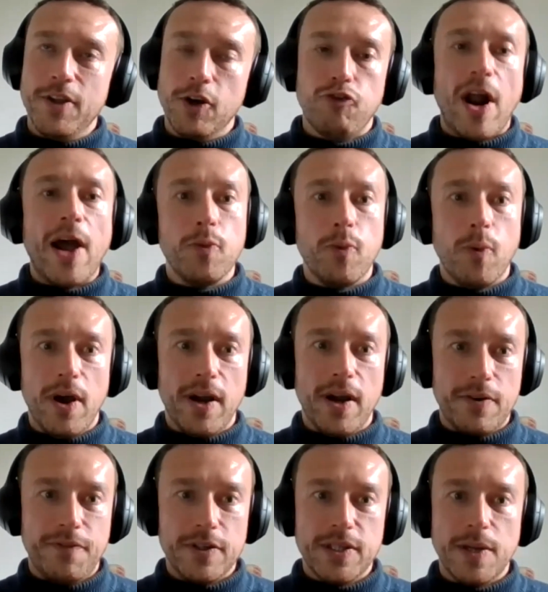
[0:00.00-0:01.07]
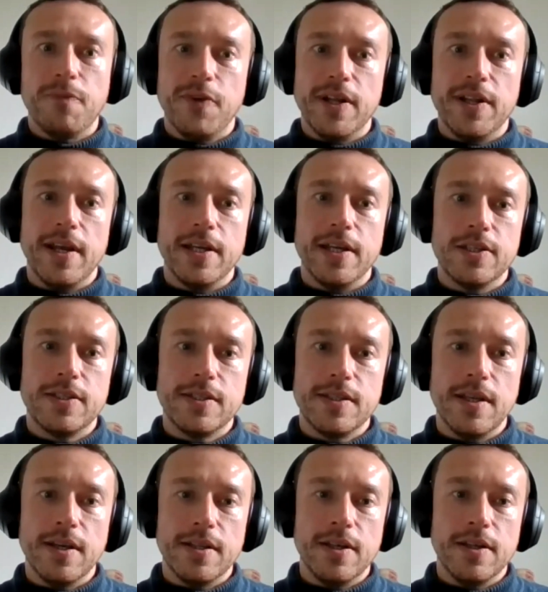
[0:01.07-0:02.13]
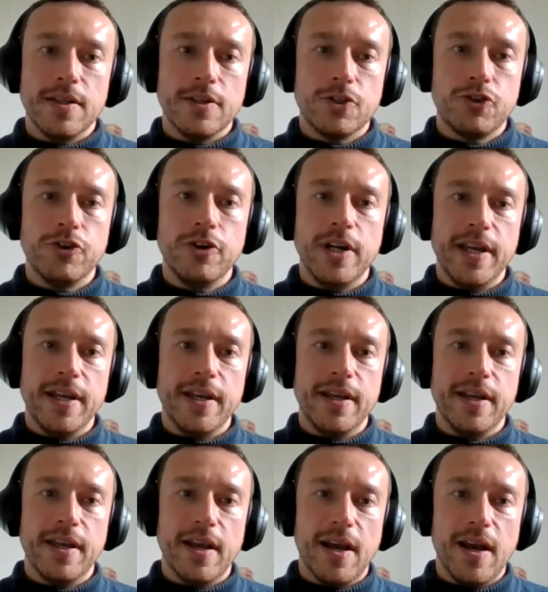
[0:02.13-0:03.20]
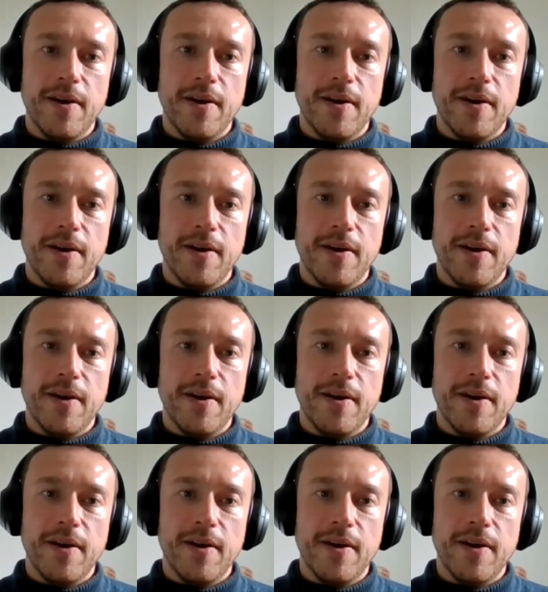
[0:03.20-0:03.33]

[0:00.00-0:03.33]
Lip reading: groundwork for something that's truly